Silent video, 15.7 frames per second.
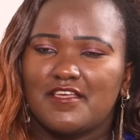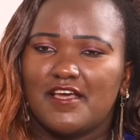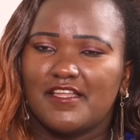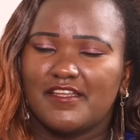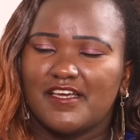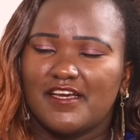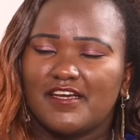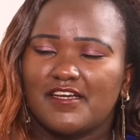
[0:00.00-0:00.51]

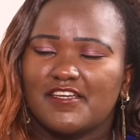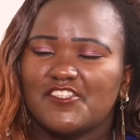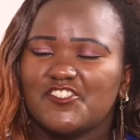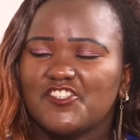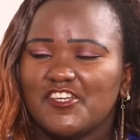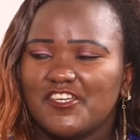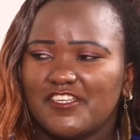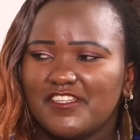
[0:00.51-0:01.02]
And
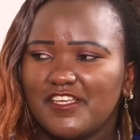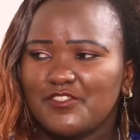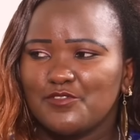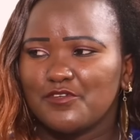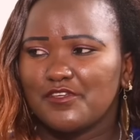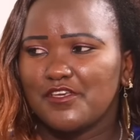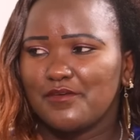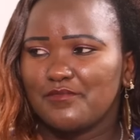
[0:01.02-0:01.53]
Gishagi
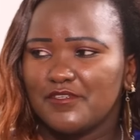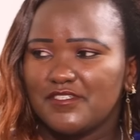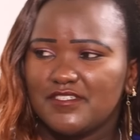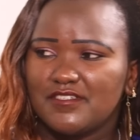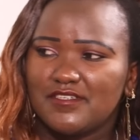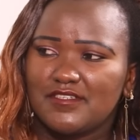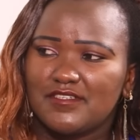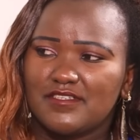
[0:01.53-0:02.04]
naitwa
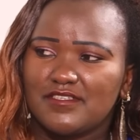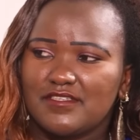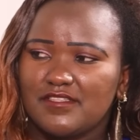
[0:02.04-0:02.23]
Kiamishiri.